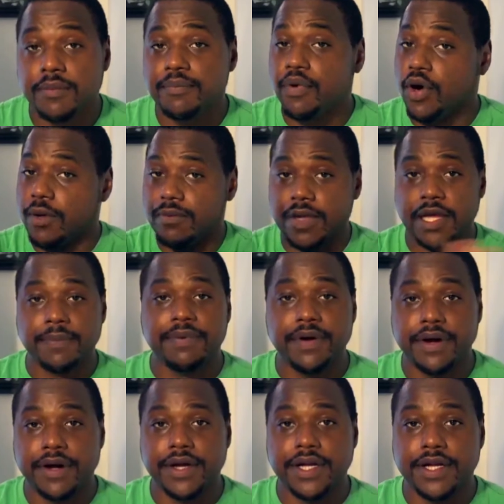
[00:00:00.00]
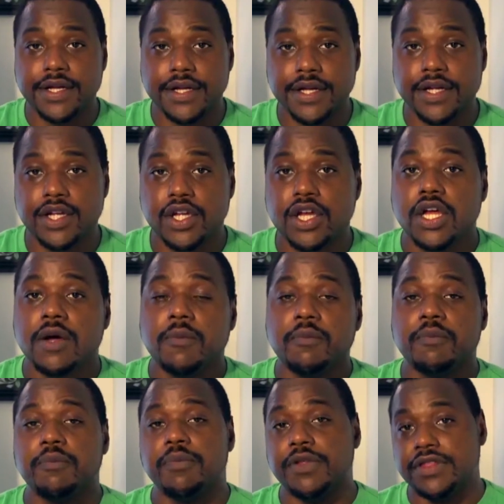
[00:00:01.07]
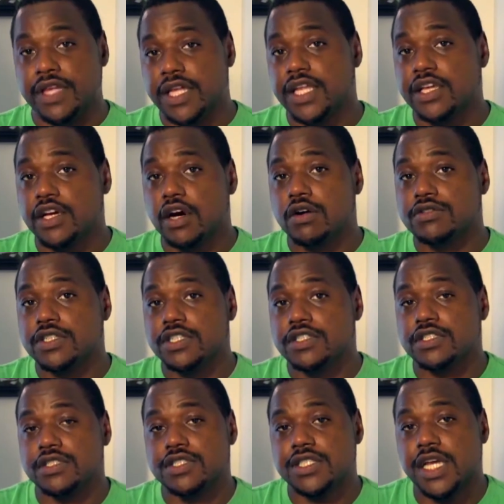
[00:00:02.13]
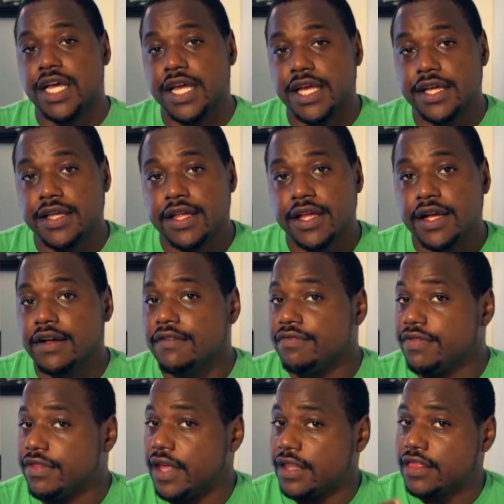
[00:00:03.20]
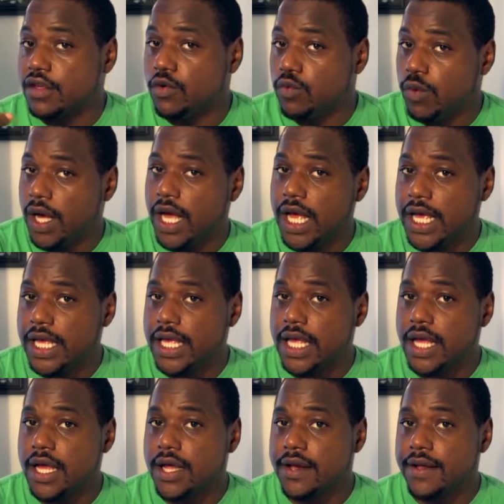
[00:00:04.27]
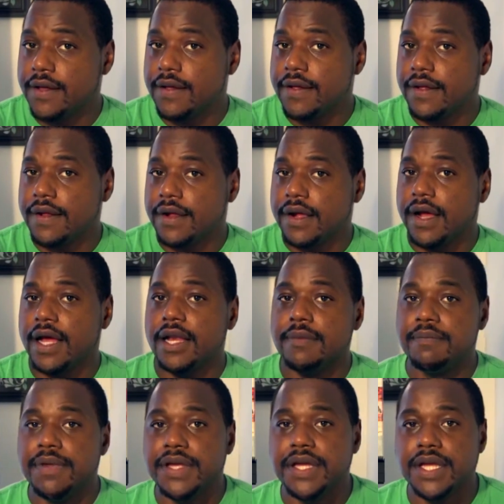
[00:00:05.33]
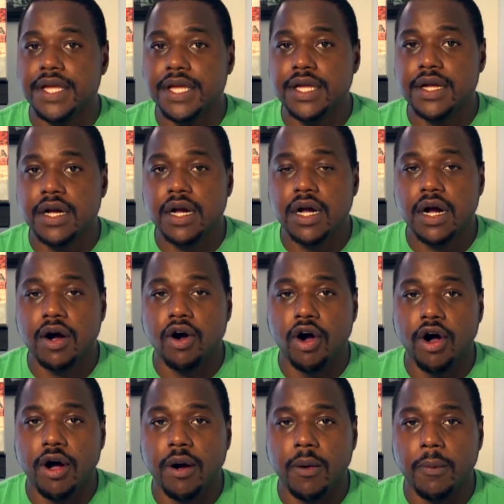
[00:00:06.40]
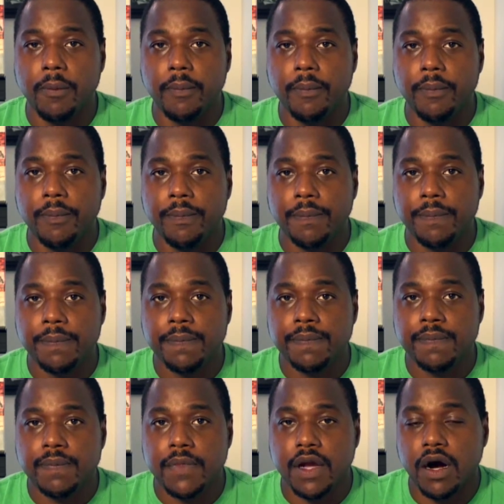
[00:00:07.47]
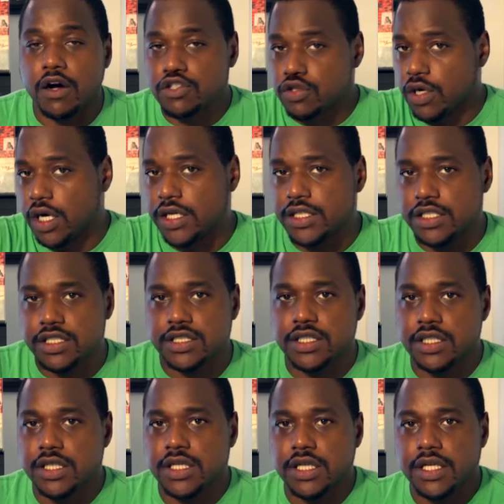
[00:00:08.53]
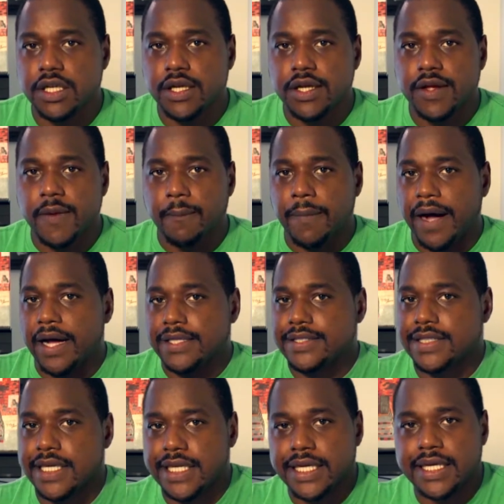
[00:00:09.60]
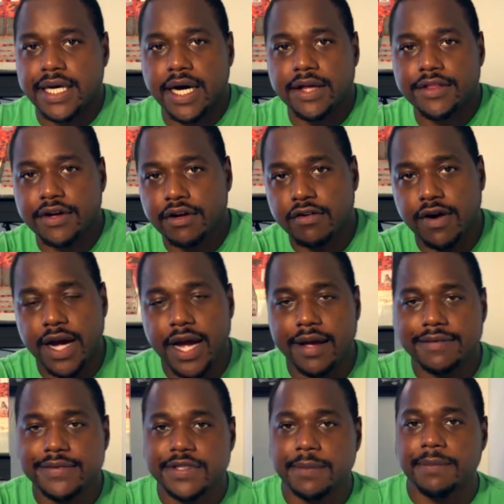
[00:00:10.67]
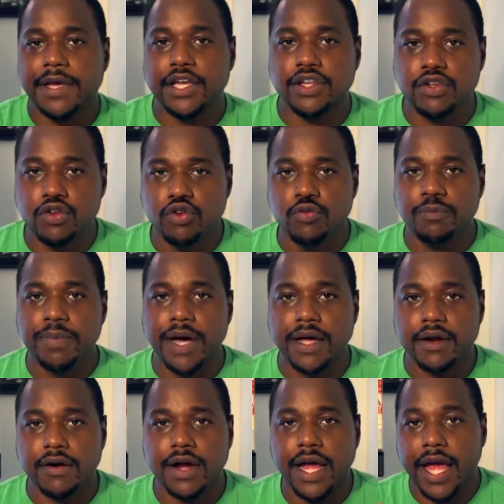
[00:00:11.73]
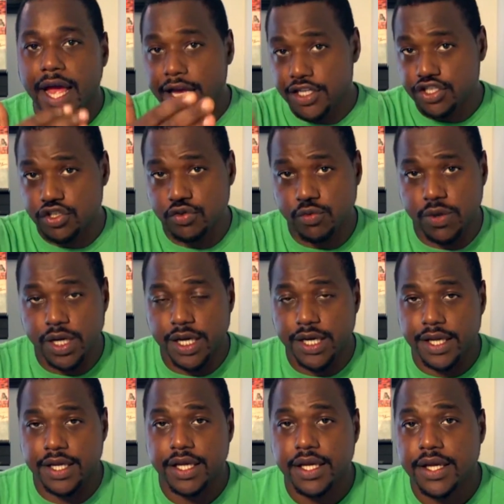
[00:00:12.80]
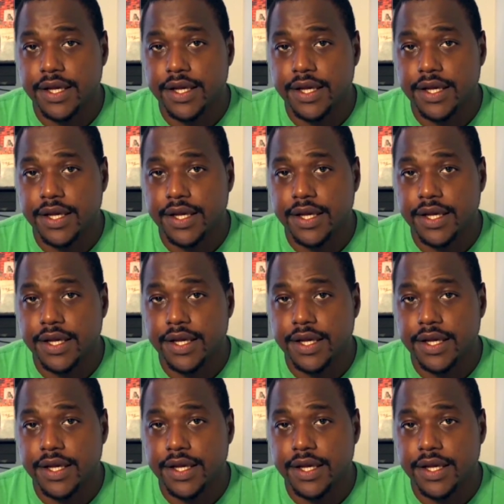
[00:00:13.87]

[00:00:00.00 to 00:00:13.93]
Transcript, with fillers: Point blank period. But then he goes into say that the way can be also understood by studying other crafts to make you better at your way.